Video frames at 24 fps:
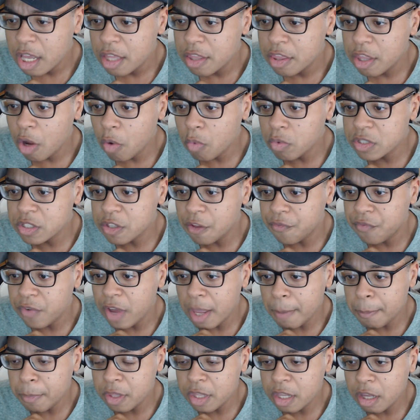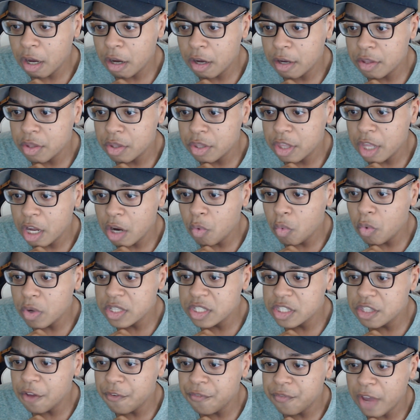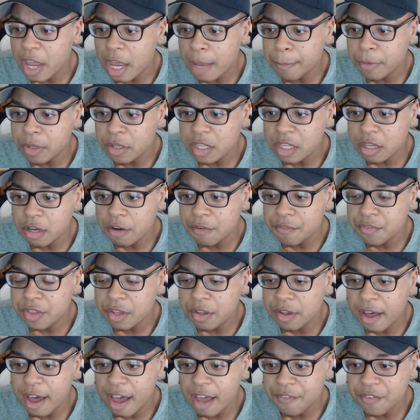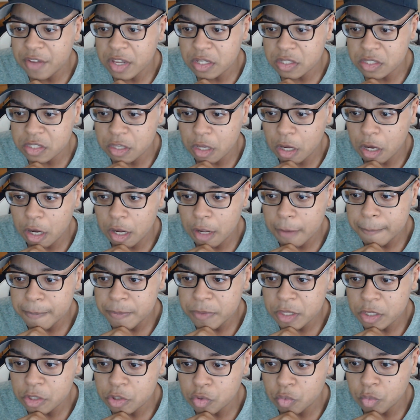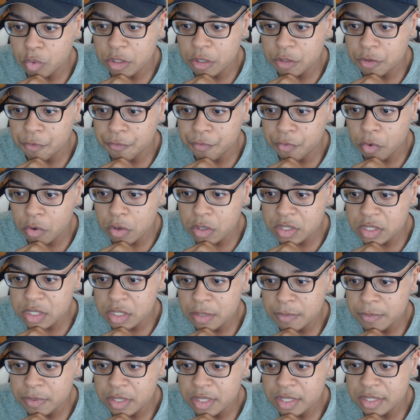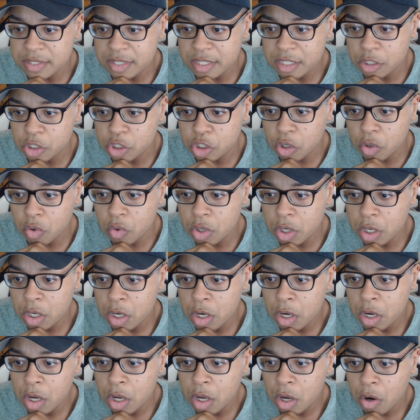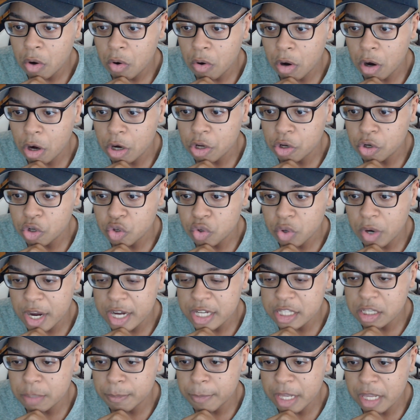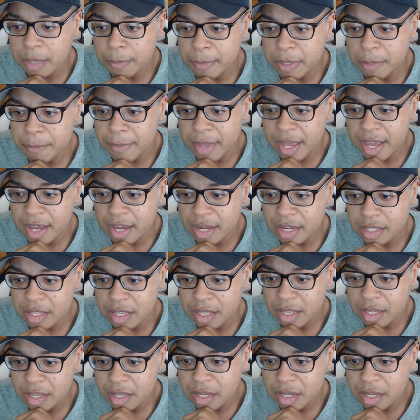There was the family of the laughingstock. You want a divorce? Is that a joke? Or are you trying to make me mad?